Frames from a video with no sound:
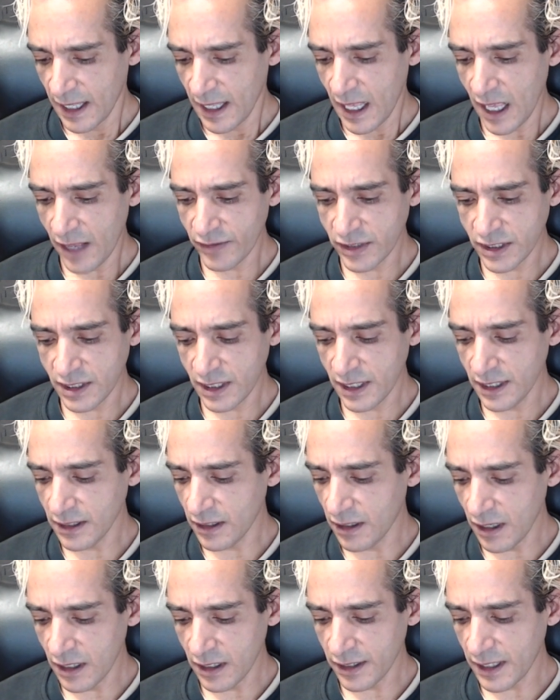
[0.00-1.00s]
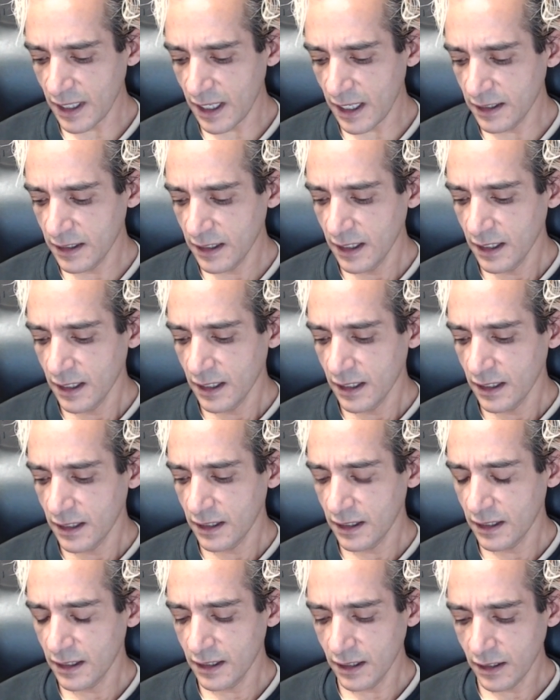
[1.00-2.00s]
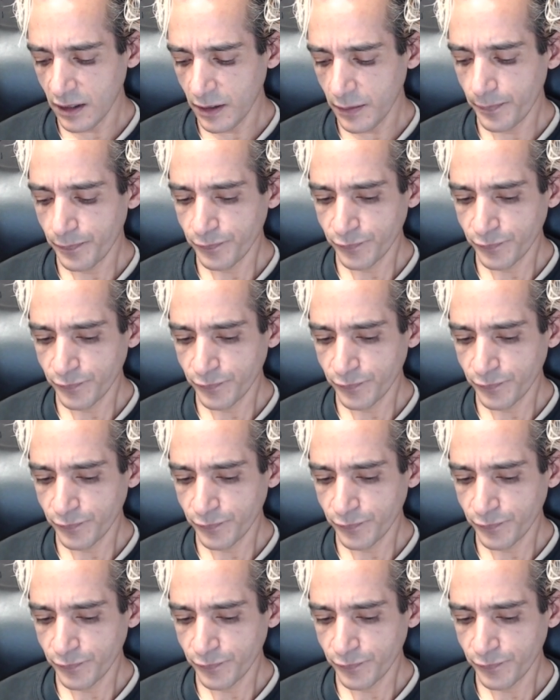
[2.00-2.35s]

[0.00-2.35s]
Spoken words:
Having saying all of that, you know,